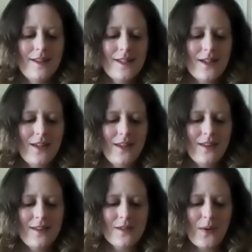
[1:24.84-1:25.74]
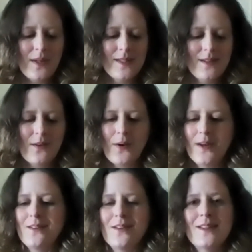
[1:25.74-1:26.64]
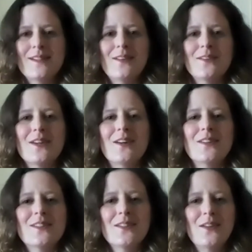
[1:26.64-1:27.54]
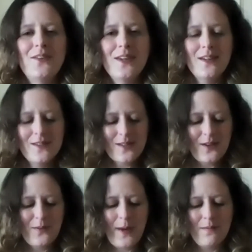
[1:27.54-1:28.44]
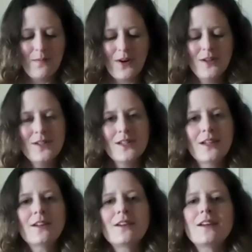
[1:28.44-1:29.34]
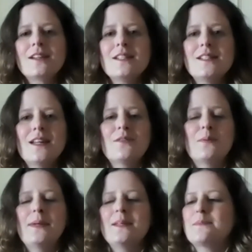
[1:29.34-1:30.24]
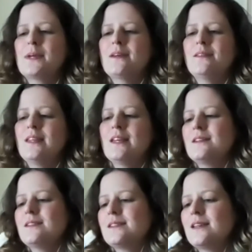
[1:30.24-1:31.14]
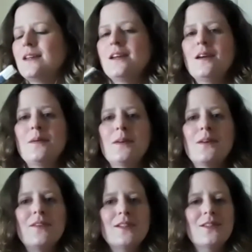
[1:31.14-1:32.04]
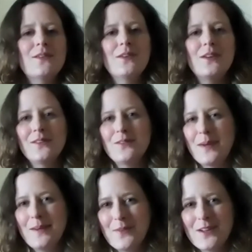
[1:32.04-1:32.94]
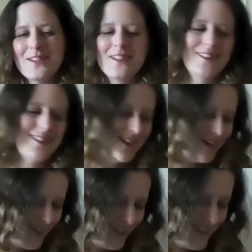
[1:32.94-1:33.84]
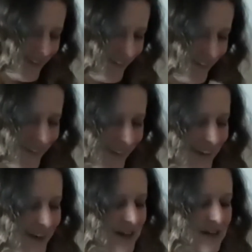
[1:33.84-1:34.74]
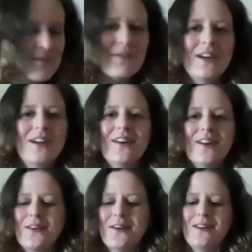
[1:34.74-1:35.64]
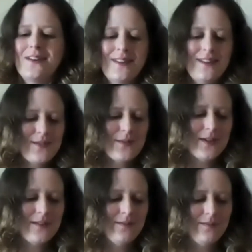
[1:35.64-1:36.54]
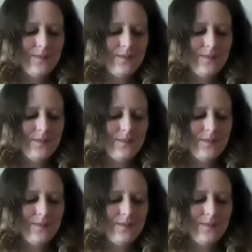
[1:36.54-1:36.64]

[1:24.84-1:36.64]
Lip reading: So I think that's quite a nice little touch. So if you get yourself a paintbrush, it doesn't have to be as big as this. I mean, I've actually got loads of paintbrushes, so but I quite like this one.